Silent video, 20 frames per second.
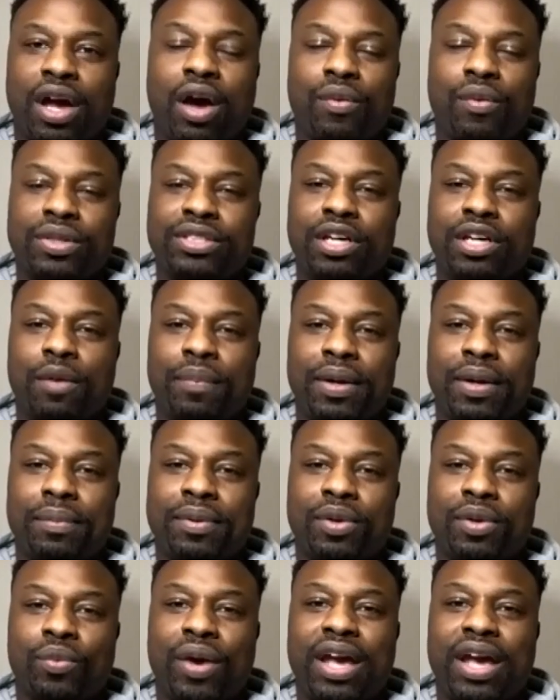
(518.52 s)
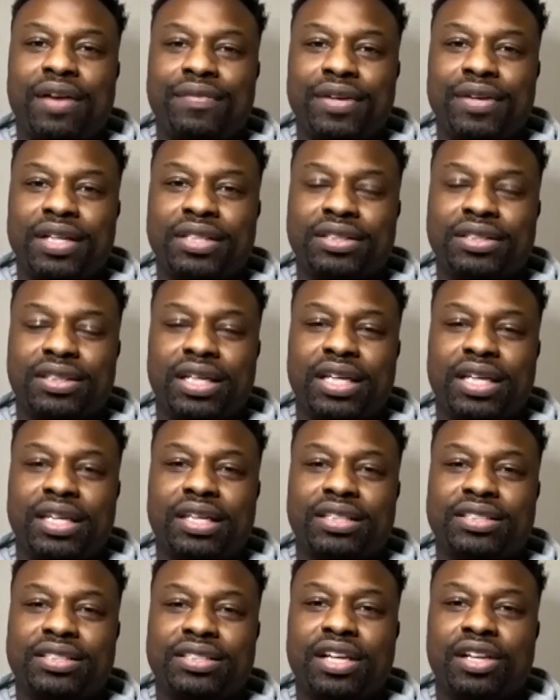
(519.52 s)
I always tell people the Ravens and
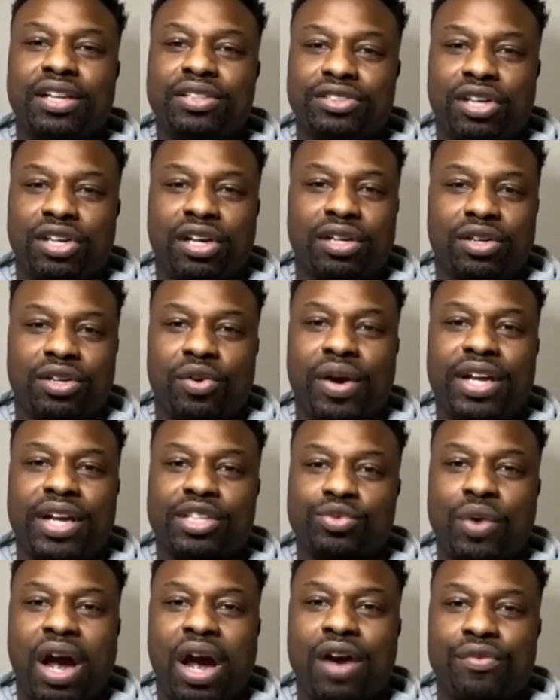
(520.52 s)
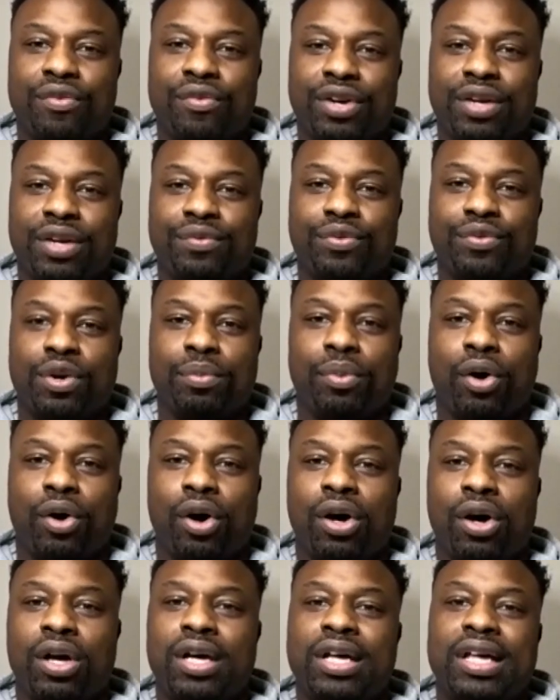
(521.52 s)
the Steelers are the greatest rivalry in
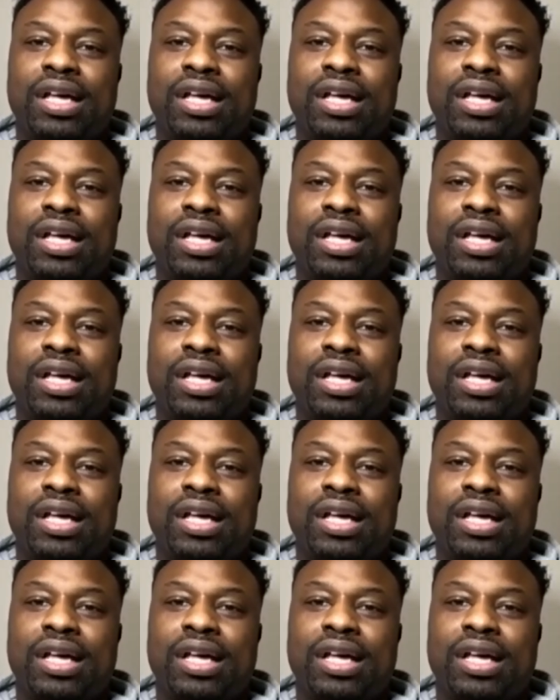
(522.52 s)
football.